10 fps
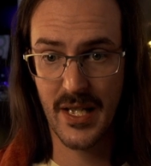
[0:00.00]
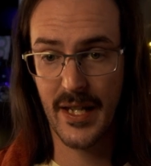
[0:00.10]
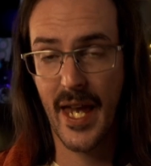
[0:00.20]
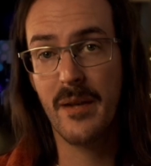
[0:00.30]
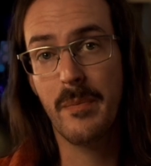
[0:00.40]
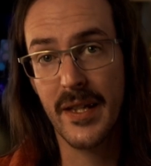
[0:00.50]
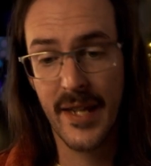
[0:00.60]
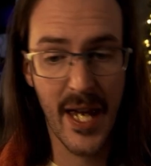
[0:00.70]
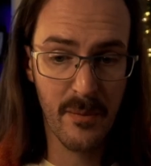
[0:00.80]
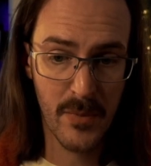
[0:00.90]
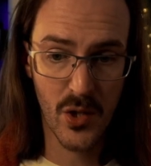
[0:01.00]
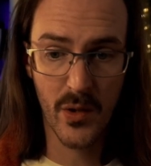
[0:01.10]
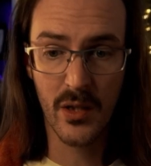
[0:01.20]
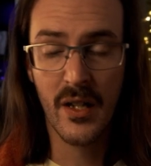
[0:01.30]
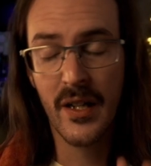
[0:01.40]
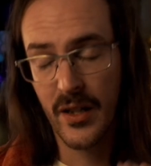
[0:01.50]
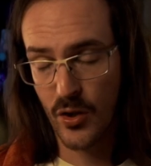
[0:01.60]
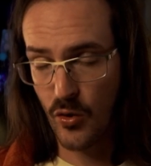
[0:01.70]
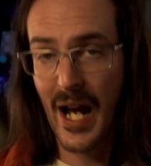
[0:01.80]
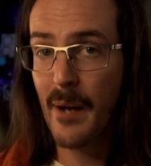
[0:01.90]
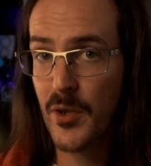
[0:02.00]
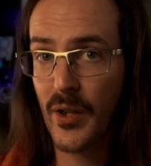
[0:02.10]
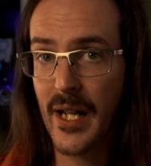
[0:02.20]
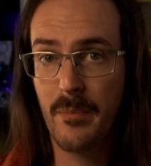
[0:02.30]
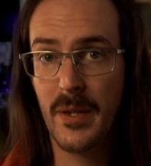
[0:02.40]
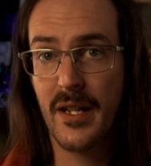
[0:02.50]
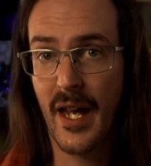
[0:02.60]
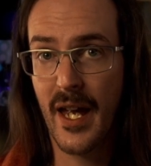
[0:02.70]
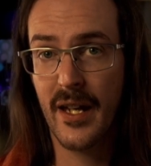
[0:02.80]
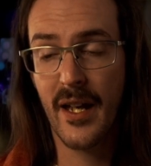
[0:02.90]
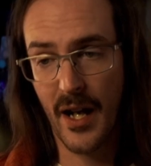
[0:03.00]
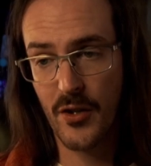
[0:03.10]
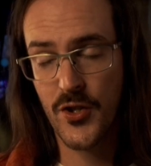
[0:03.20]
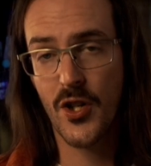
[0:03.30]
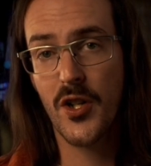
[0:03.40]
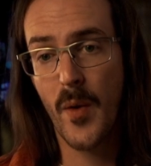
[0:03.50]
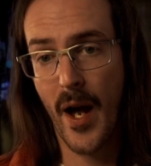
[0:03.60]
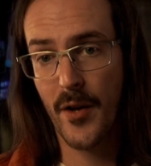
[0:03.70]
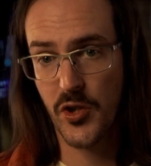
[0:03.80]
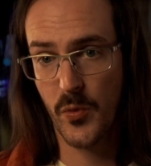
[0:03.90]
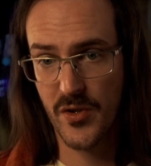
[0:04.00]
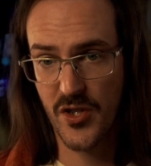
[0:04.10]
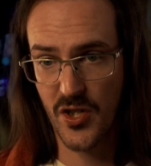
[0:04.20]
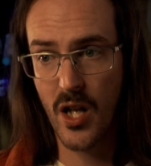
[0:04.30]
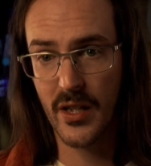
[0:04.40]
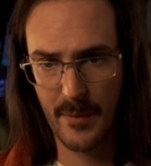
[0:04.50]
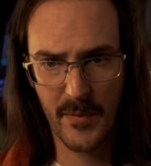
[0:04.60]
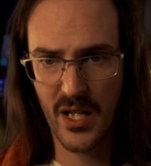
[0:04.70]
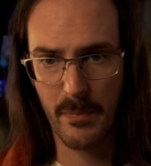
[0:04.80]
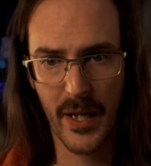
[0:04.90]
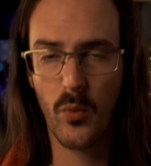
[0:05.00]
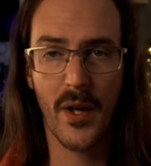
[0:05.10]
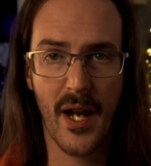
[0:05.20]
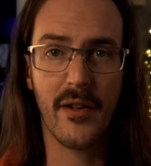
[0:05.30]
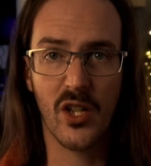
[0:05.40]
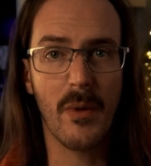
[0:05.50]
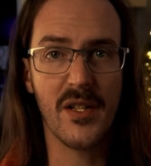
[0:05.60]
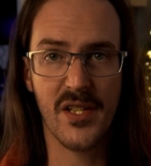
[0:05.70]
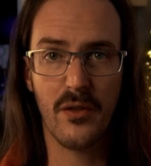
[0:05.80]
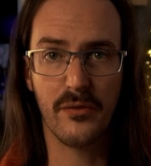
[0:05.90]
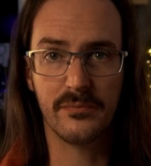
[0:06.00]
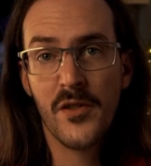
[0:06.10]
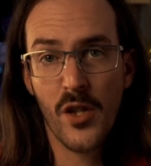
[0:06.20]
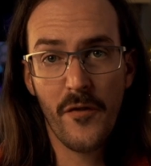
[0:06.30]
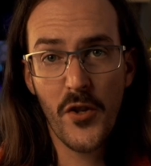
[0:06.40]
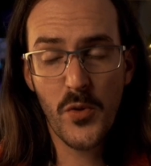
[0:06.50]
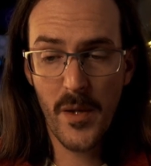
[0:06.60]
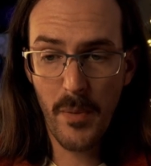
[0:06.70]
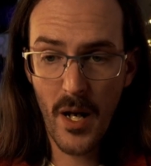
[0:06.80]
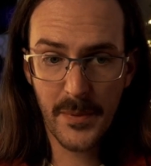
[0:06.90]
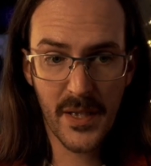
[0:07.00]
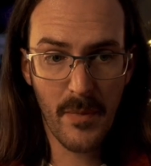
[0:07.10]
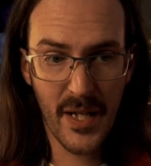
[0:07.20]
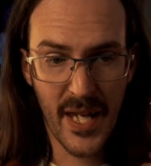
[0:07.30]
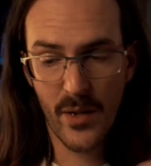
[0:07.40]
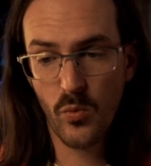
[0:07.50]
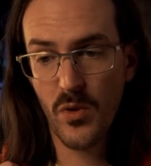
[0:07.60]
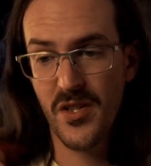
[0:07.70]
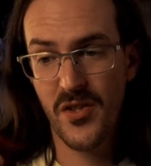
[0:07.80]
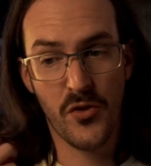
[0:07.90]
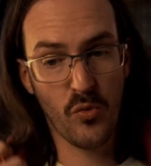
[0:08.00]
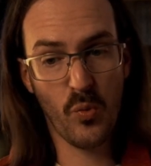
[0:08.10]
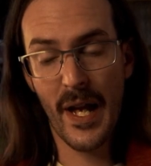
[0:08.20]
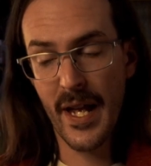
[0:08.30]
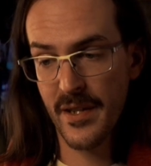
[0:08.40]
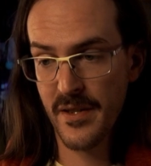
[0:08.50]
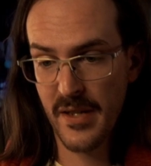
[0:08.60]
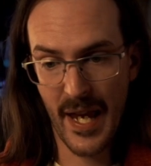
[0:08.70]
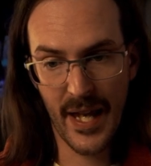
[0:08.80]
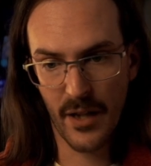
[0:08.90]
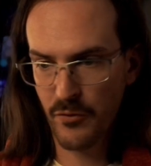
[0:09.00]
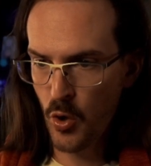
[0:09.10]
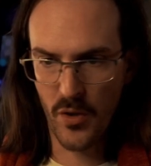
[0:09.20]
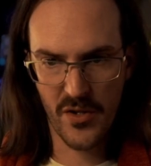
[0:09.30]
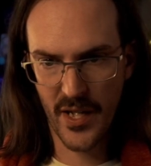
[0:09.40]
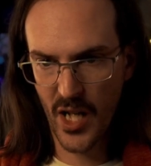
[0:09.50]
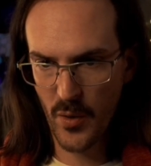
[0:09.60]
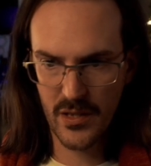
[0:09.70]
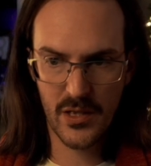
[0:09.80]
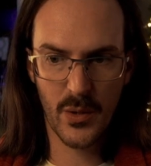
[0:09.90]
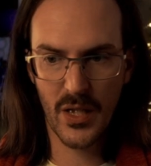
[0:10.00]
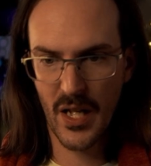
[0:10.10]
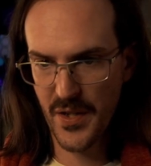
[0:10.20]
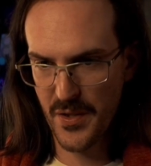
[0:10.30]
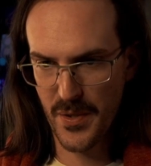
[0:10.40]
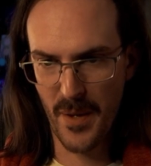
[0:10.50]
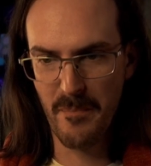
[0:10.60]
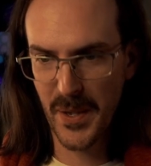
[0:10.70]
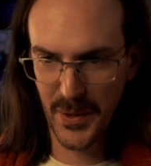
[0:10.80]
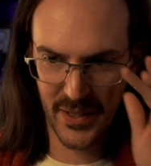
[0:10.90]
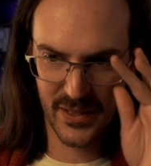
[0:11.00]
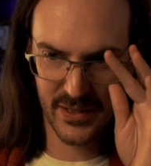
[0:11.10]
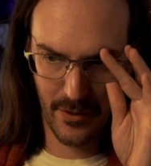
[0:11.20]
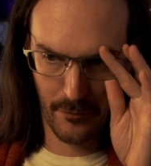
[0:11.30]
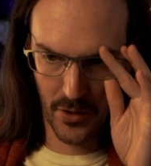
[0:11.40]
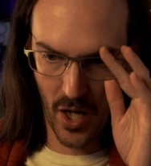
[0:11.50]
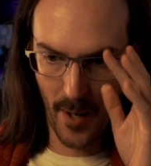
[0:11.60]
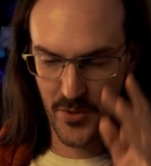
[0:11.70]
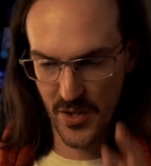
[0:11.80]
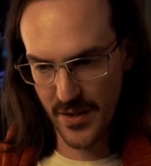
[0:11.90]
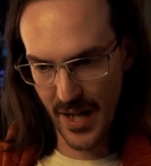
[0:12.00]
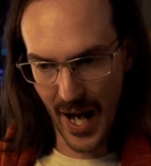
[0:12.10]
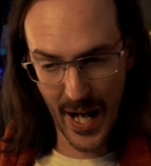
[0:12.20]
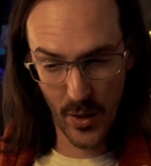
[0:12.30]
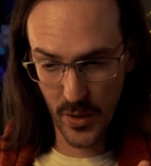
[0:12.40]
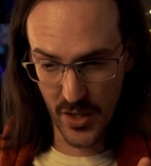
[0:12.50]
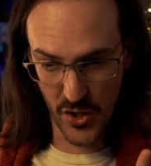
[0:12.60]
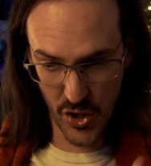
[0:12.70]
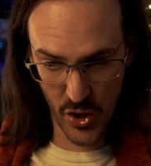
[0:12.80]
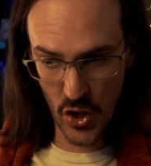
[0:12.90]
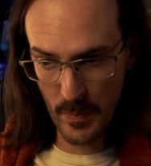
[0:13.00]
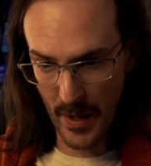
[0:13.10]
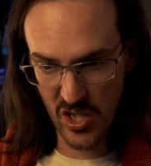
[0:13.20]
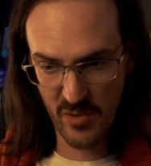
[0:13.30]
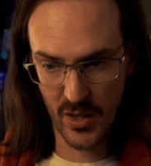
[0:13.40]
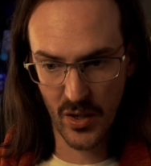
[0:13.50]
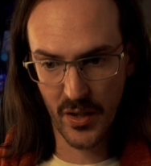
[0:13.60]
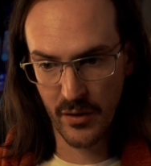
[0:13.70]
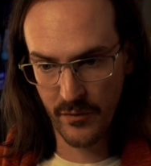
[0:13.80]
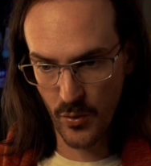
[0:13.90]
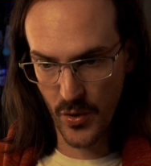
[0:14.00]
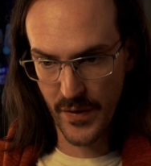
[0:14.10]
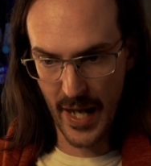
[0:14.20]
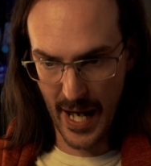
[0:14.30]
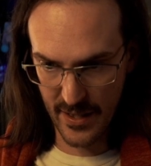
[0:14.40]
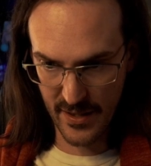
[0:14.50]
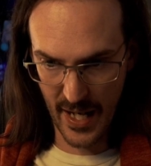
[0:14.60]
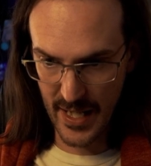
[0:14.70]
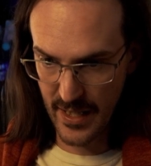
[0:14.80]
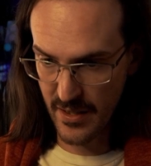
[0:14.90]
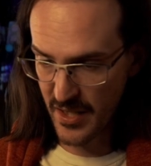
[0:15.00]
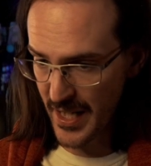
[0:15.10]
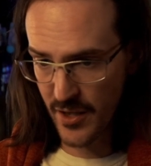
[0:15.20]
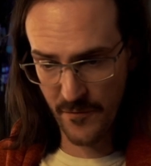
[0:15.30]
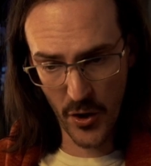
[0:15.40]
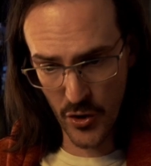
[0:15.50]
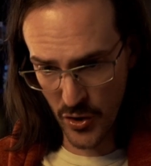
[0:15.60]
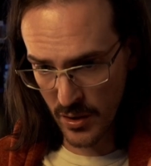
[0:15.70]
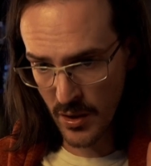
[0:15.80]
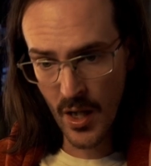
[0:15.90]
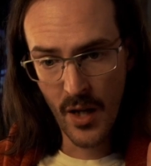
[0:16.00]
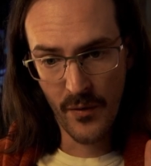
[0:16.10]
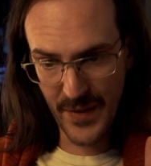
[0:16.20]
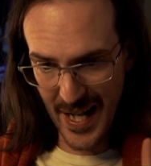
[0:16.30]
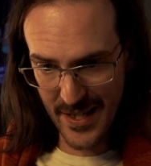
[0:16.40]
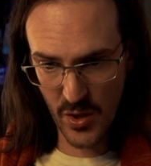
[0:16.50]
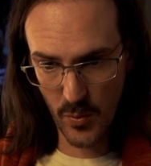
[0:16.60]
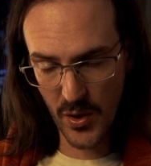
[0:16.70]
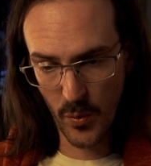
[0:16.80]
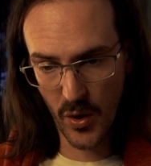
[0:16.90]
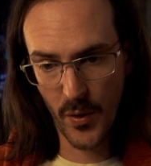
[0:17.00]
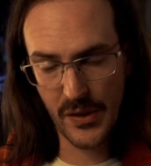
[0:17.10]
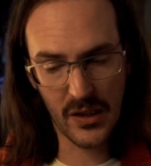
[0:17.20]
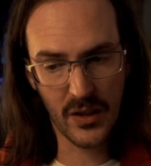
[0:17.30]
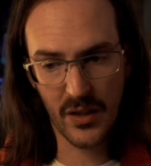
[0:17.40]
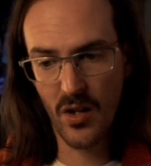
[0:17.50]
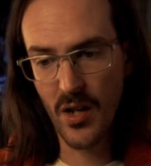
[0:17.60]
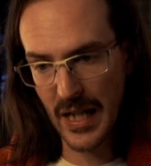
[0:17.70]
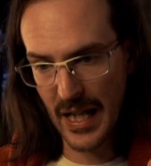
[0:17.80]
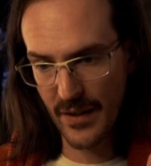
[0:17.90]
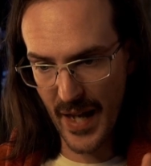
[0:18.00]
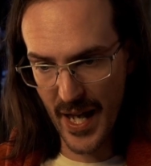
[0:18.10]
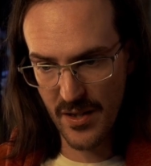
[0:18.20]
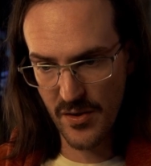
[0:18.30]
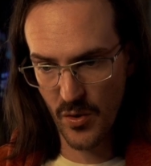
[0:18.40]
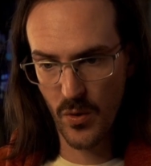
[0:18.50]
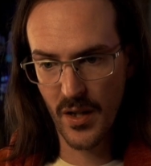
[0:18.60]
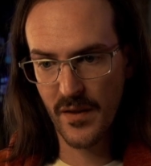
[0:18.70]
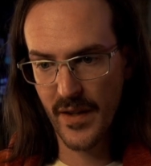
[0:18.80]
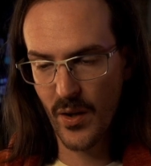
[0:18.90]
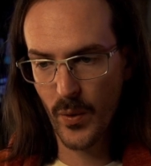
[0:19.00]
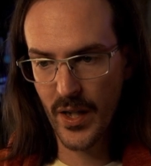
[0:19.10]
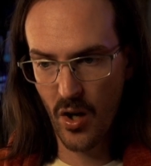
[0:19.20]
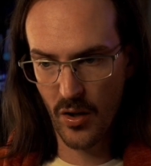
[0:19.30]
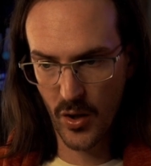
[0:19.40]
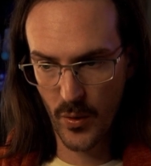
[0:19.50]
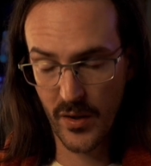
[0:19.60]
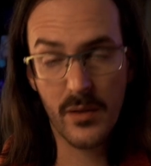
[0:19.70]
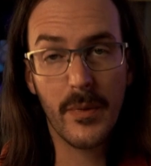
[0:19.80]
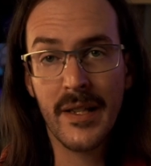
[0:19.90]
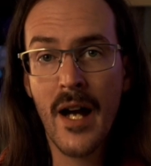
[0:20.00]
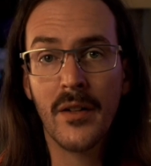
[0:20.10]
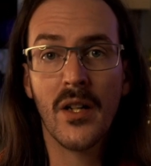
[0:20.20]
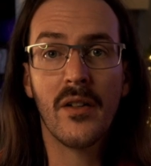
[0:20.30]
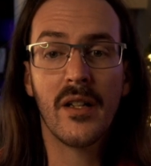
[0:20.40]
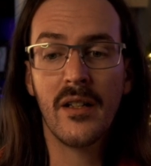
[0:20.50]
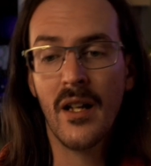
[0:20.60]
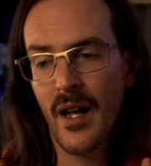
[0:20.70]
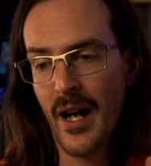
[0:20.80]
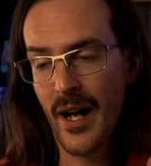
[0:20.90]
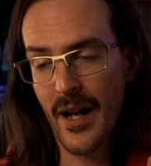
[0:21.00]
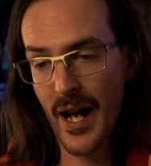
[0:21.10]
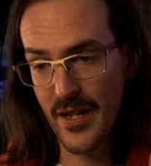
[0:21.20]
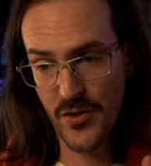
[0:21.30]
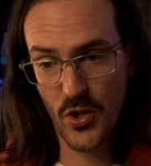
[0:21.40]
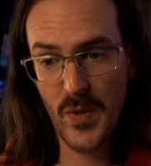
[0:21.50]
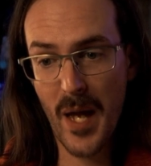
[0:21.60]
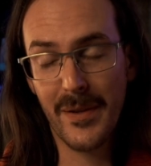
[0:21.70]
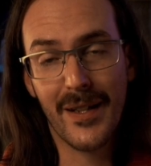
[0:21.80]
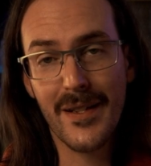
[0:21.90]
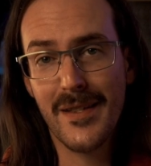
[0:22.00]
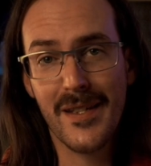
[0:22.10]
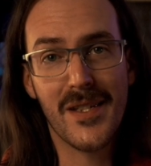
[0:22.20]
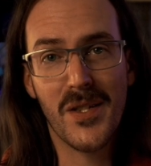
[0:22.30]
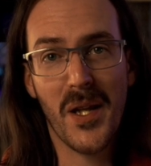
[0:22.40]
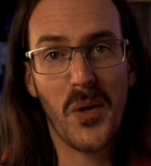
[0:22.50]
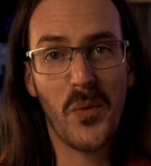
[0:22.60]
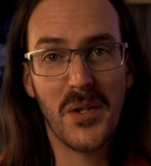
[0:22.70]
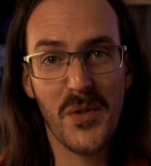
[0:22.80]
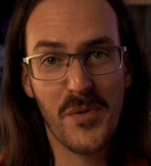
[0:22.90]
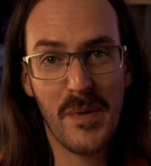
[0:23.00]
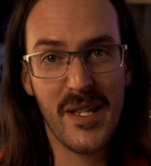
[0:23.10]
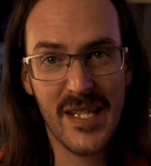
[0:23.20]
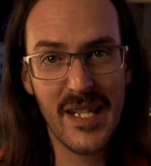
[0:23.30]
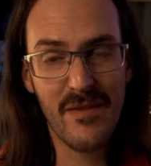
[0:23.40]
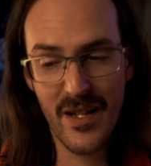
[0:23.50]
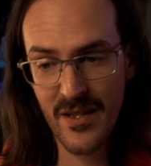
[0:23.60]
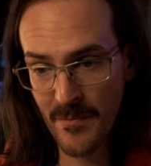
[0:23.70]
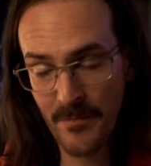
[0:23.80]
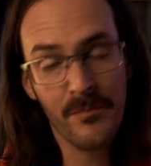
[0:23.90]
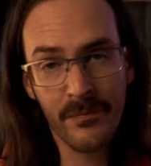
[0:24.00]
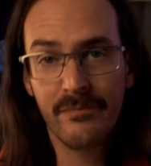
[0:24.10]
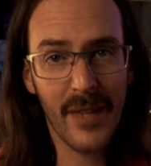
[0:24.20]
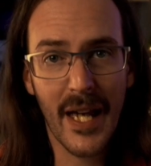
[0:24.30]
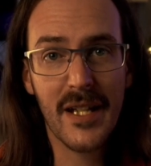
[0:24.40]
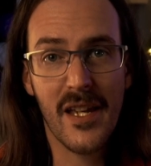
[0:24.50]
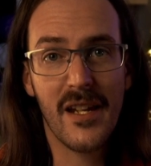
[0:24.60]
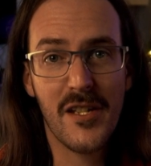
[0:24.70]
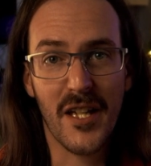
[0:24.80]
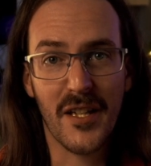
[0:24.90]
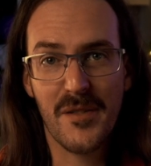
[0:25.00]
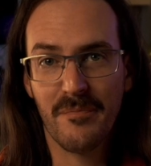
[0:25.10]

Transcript: like APK Mirror, grab your APK, and I'll show you how to install it. I'm going to pick one out here myself. So the first one that popped into my head was threads. And of course, I go into it and there's a million different options. I would assume I should be looking for the x86 version. That's the one that we're going to click on. And that is the one that we are going to be downloading. Uh, I assume that because this is on a Windows PC that is x86.